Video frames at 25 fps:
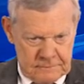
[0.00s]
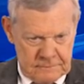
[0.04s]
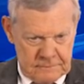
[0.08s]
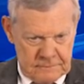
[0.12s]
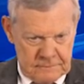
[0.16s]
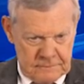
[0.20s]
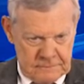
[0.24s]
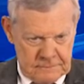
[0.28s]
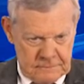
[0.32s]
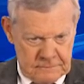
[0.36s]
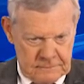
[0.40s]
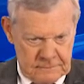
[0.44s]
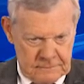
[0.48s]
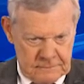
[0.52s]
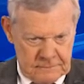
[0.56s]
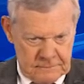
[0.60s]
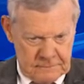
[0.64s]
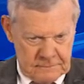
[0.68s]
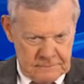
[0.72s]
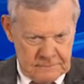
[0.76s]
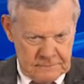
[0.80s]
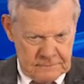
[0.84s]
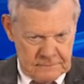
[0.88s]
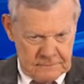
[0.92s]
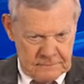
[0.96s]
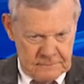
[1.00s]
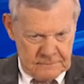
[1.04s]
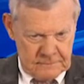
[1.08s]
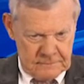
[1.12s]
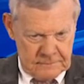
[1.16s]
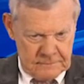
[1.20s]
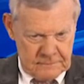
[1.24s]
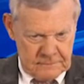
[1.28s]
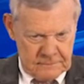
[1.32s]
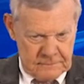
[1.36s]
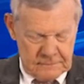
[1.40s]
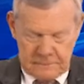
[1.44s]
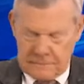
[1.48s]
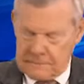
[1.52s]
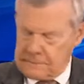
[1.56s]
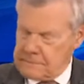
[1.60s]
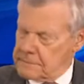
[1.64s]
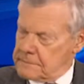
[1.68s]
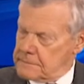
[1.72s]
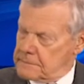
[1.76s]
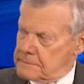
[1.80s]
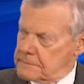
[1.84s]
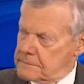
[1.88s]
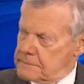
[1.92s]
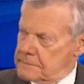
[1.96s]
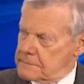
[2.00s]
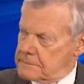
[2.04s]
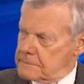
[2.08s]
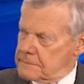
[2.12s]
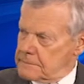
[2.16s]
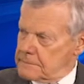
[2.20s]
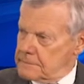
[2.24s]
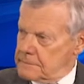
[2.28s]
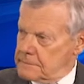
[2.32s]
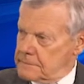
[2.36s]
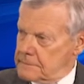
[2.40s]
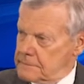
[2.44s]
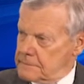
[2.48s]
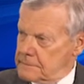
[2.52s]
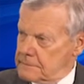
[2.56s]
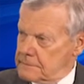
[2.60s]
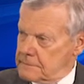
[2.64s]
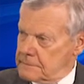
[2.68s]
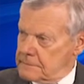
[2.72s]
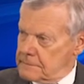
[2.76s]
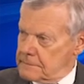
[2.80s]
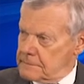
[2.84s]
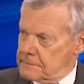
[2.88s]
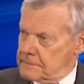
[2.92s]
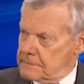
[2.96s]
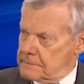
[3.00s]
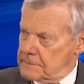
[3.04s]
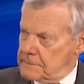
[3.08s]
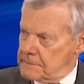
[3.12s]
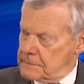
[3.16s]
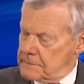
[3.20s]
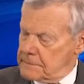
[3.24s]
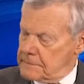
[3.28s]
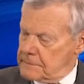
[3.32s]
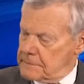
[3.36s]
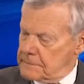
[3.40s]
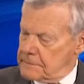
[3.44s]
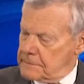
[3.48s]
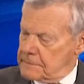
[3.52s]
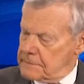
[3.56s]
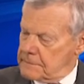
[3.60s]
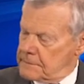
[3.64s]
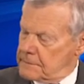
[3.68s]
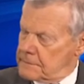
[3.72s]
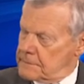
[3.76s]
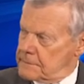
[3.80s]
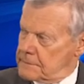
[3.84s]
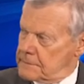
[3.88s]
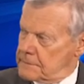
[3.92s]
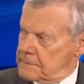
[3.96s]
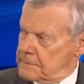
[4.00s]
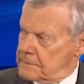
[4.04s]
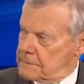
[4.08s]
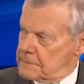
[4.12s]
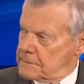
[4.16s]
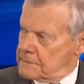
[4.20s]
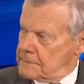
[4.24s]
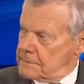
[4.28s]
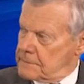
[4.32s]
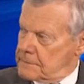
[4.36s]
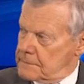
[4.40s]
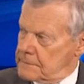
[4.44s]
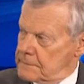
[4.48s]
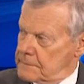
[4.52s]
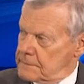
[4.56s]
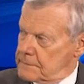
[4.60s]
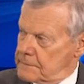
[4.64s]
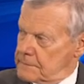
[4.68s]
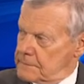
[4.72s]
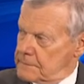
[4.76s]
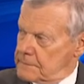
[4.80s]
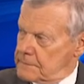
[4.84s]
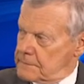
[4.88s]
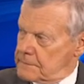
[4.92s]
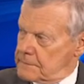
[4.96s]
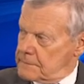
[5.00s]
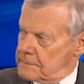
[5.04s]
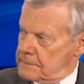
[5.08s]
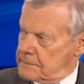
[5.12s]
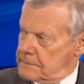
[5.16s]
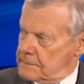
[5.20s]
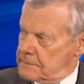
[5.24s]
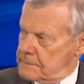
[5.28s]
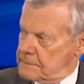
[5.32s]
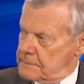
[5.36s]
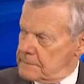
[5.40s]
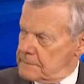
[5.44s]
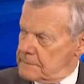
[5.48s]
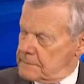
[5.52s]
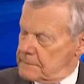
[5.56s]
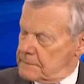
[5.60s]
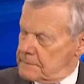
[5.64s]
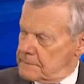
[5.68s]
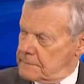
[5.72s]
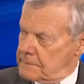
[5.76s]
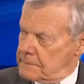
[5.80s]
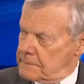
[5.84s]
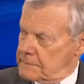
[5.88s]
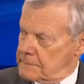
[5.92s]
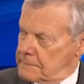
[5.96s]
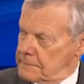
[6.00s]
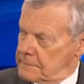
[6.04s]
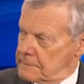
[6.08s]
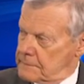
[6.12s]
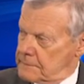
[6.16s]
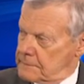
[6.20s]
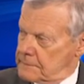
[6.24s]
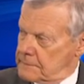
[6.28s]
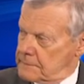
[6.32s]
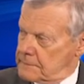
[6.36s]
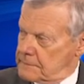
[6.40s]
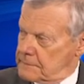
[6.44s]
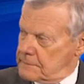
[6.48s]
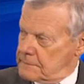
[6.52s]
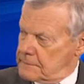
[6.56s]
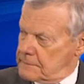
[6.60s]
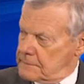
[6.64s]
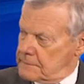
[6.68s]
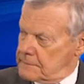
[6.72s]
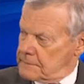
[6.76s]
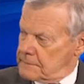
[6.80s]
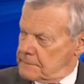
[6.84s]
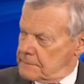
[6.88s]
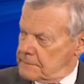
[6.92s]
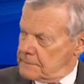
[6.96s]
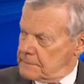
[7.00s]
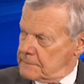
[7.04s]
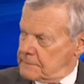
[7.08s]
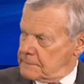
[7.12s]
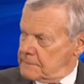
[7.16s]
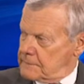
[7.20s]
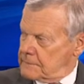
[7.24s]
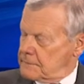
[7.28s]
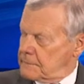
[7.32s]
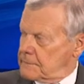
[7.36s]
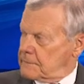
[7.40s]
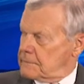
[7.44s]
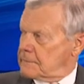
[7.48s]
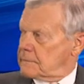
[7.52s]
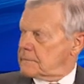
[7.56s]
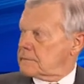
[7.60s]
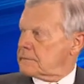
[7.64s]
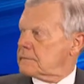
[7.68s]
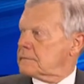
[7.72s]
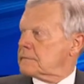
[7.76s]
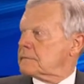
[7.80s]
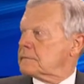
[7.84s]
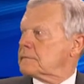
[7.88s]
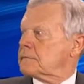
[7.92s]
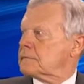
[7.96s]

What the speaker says: [no speech]